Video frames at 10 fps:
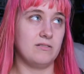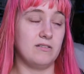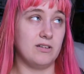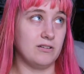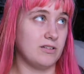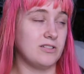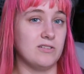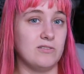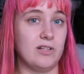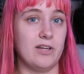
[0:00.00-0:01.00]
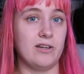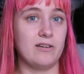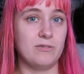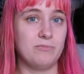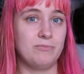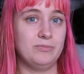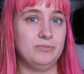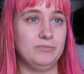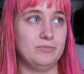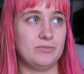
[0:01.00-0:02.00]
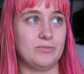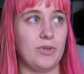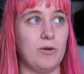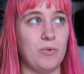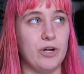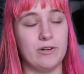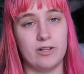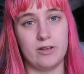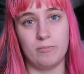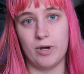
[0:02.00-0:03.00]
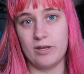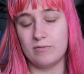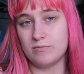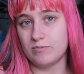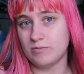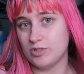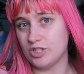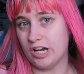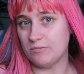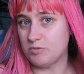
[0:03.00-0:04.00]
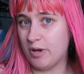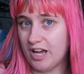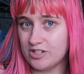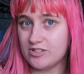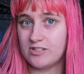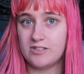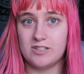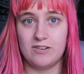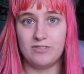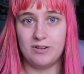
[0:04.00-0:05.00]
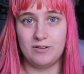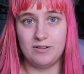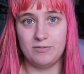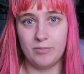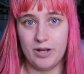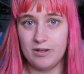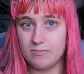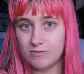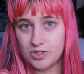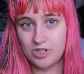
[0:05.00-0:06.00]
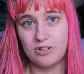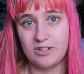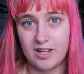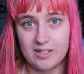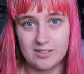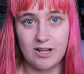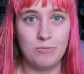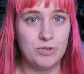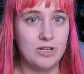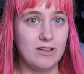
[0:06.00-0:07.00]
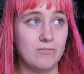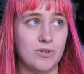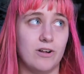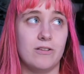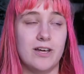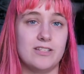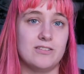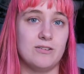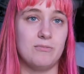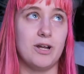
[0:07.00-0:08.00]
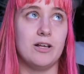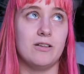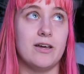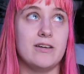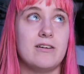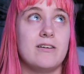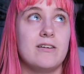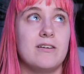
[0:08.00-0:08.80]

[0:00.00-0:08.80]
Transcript: And also like I'm wearing like my job's badges and stuff on my shirt that has the company name and all that, so I'm not like